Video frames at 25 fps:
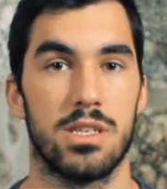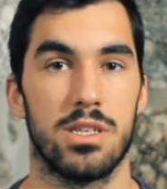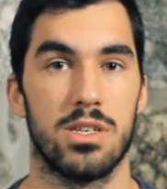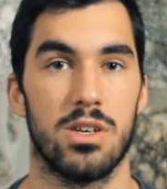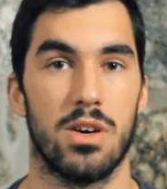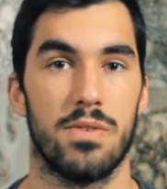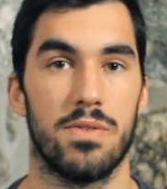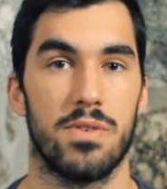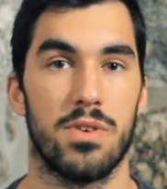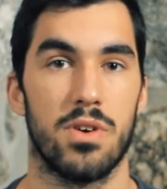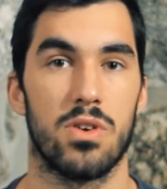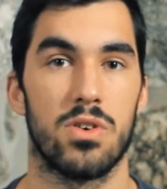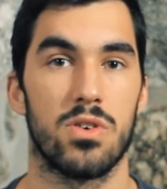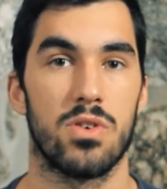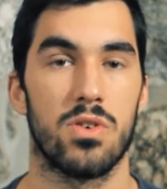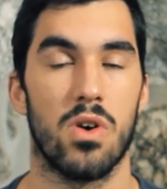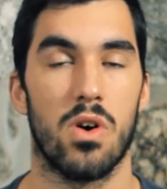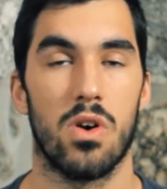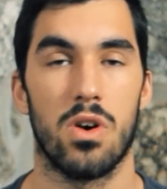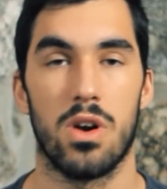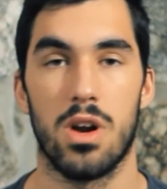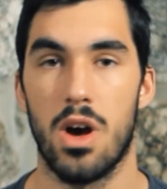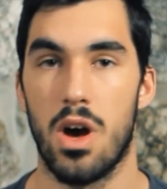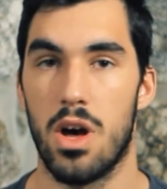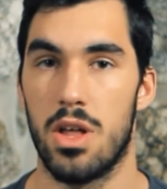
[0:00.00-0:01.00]
of your
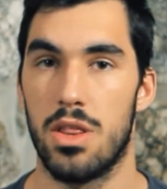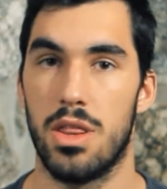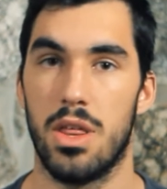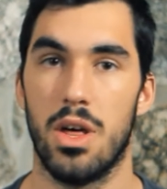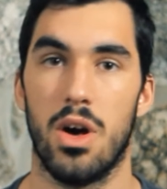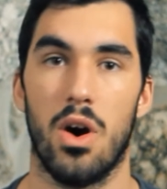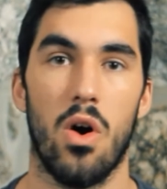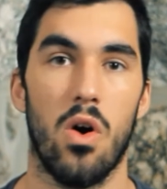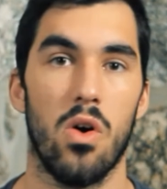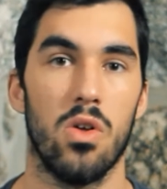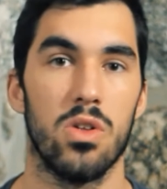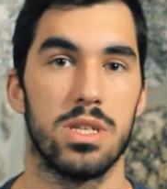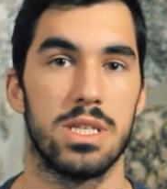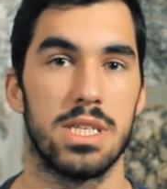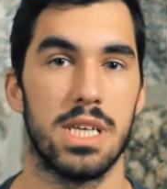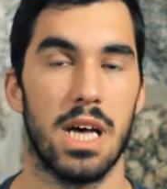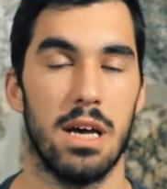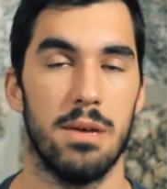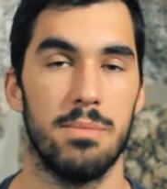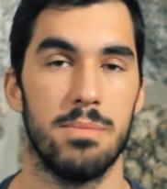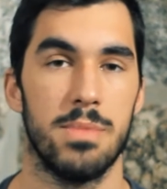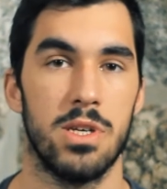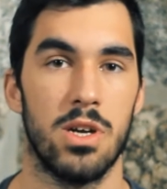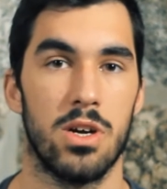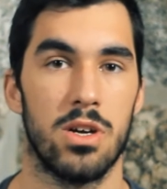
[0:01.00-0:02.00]
core the whole
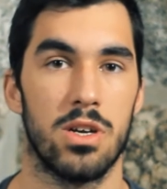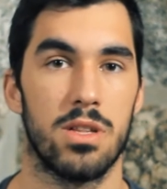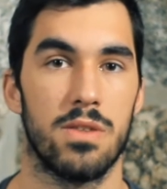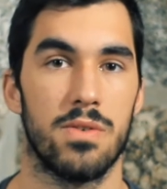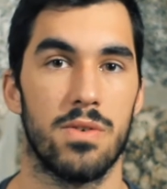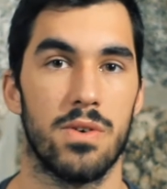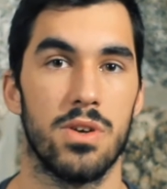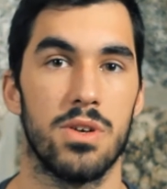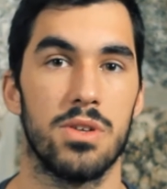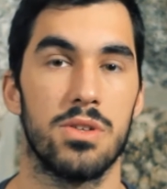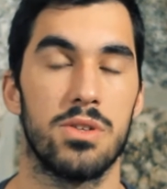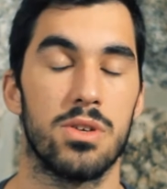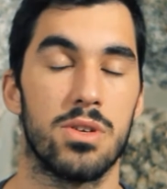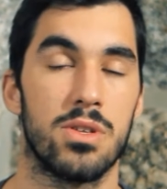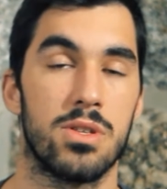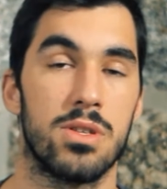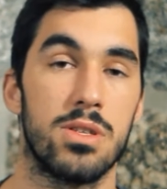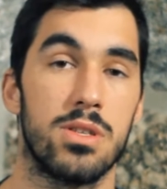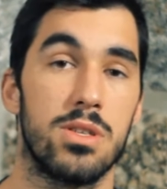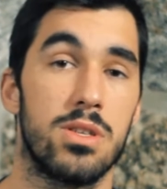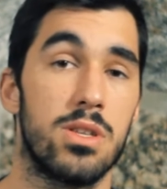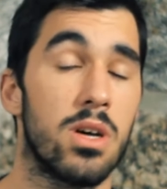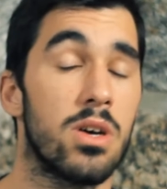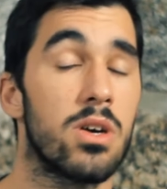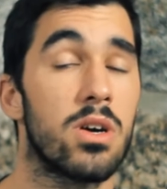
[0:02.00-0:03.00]
time in order for you to
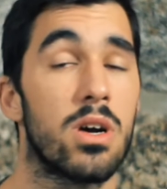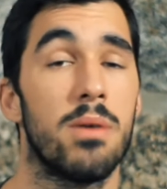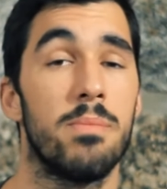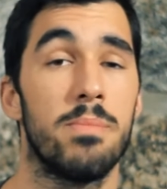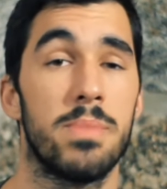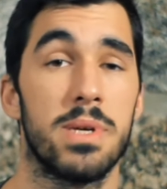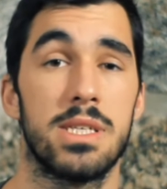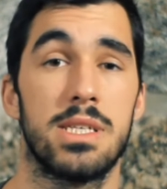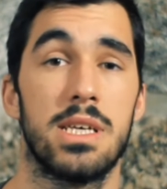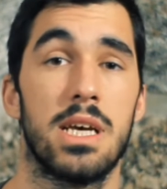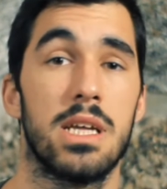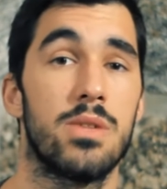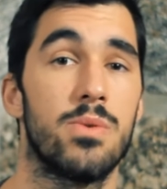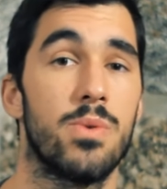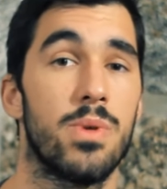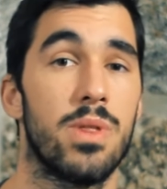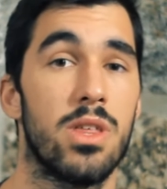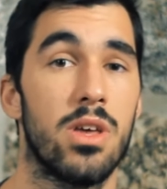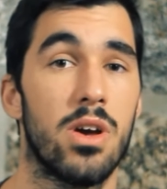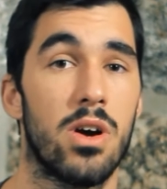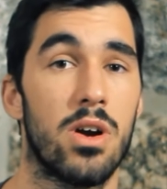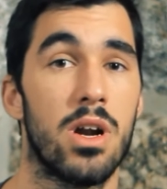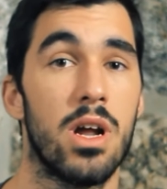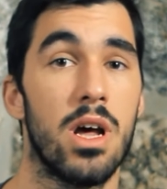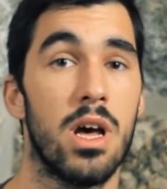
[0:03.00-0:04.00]
don't compensate with
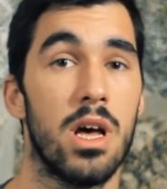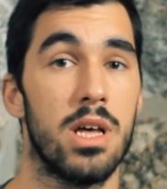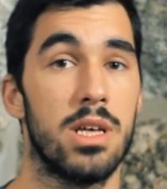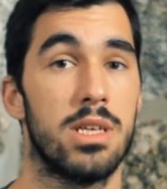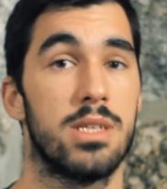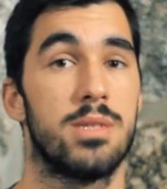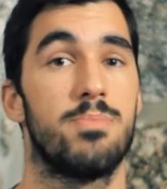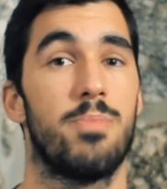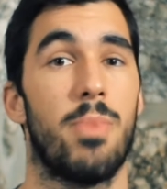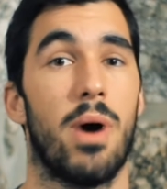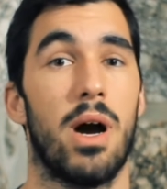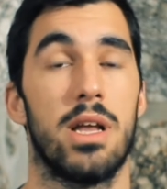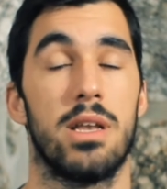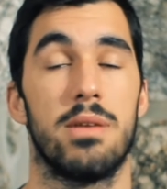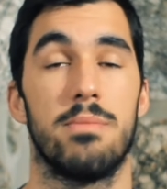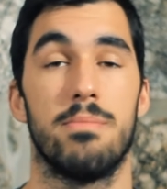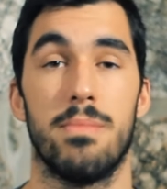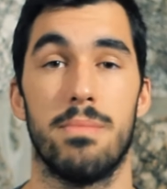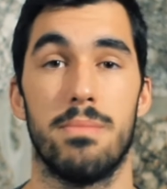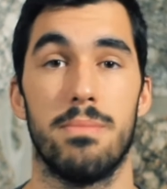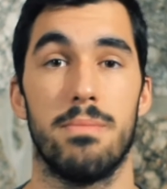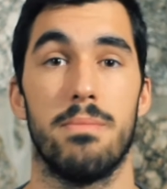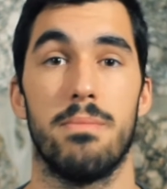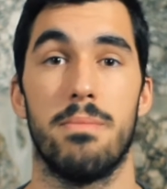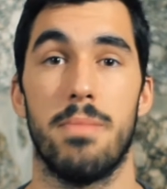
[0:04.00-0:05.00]
your
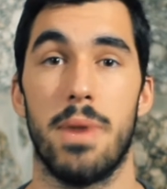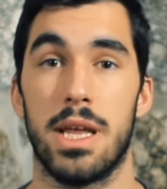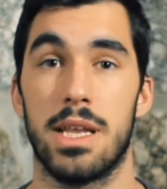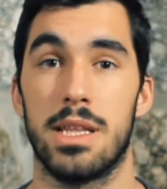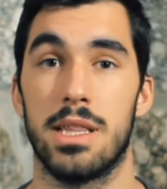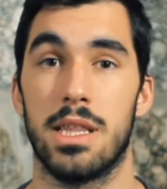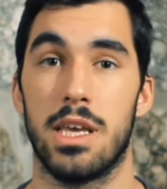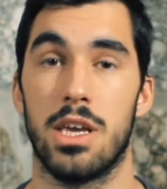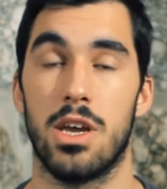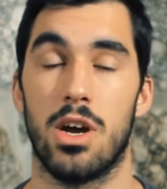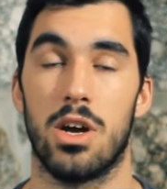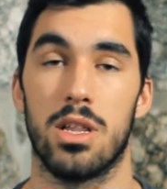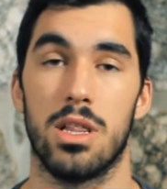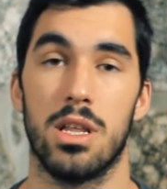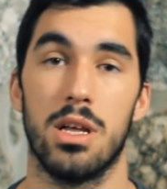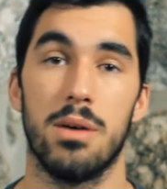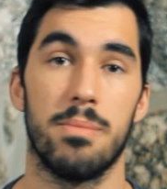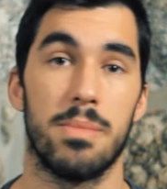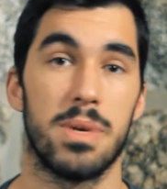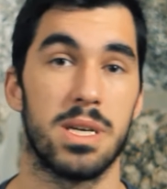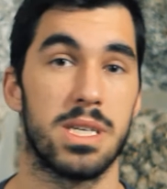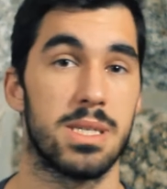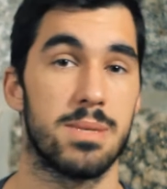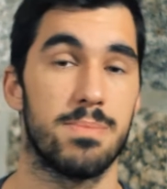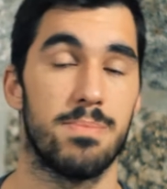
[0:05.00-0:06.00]
spine, mainly your
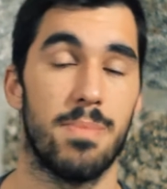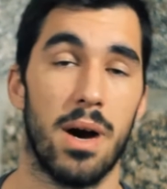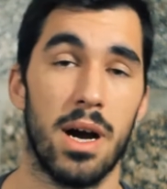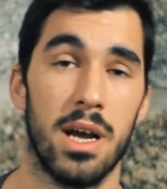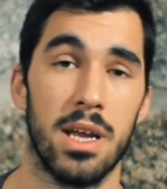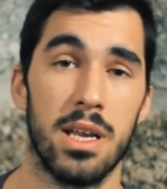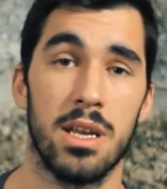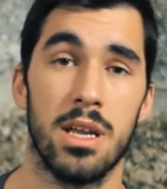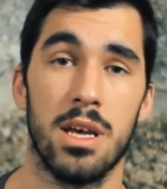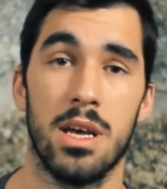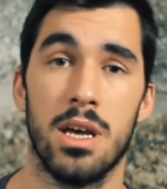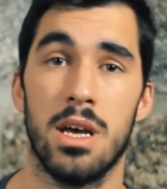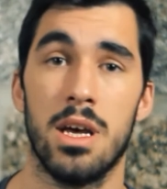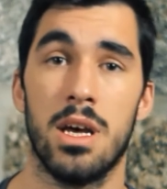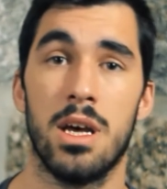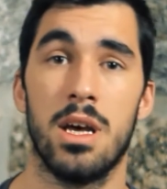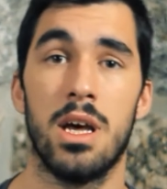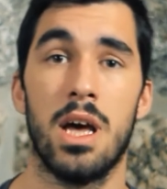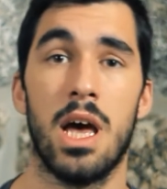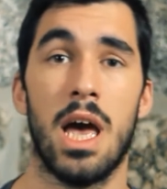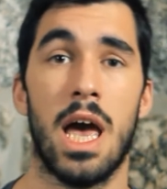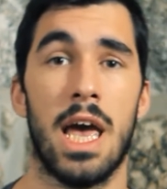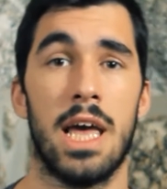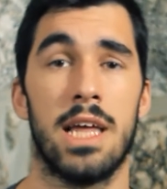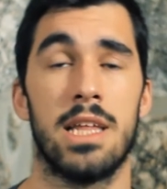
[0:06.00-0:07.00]
lumbar spine.
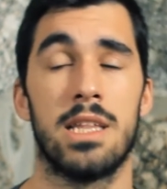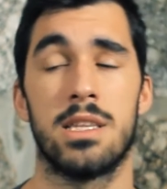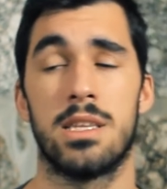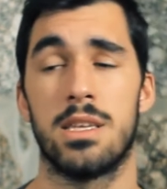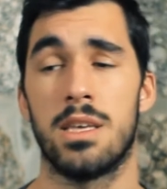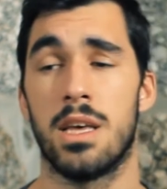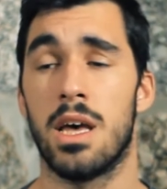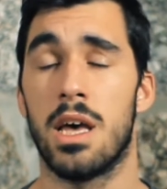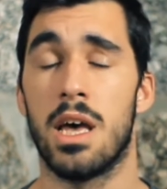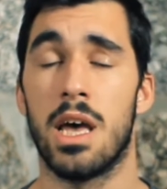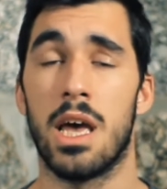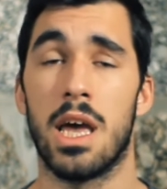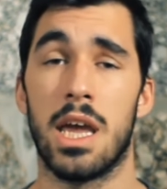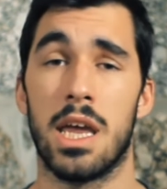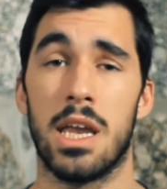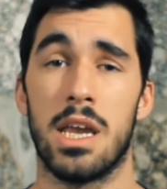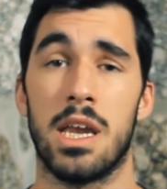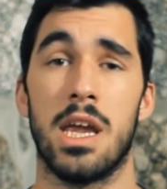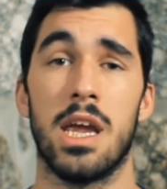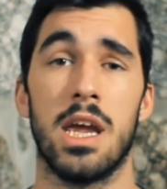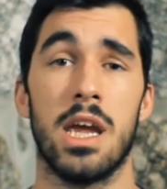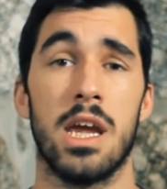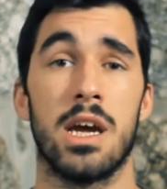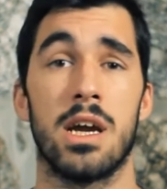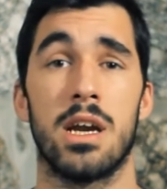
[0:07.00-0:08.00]
And in
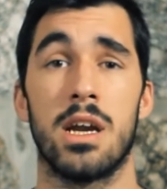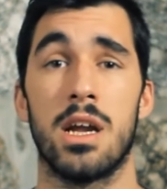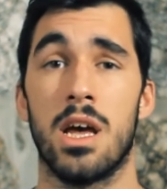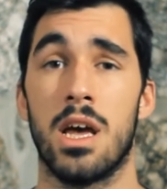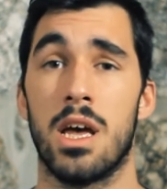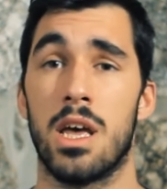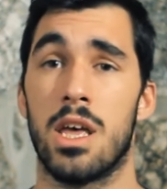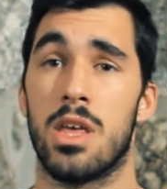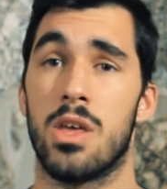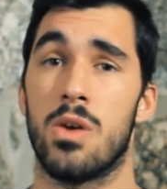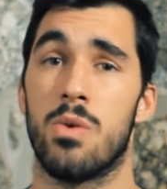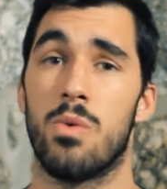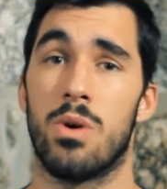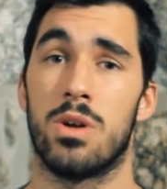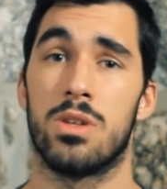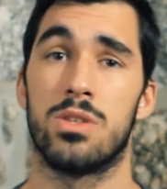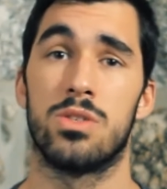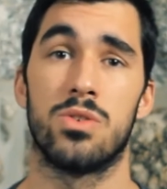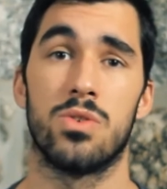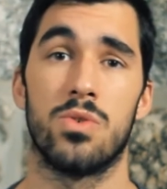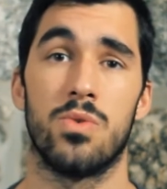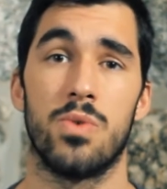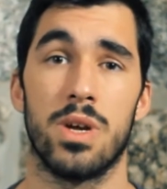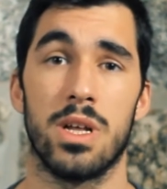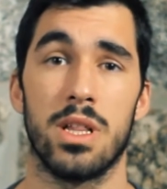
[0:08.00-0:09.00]
here you want
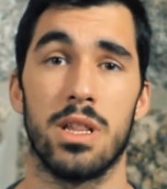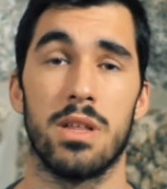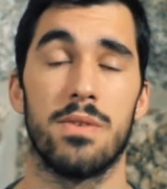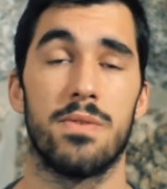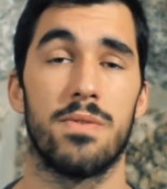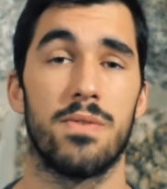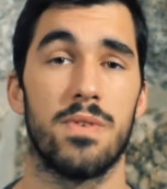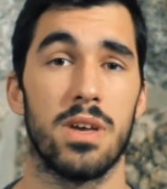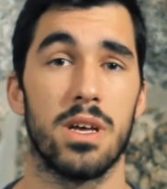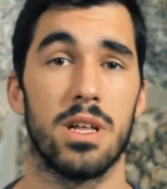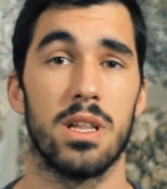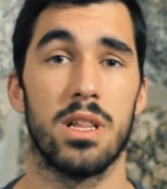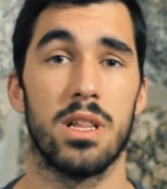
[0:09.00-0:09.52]
to really feel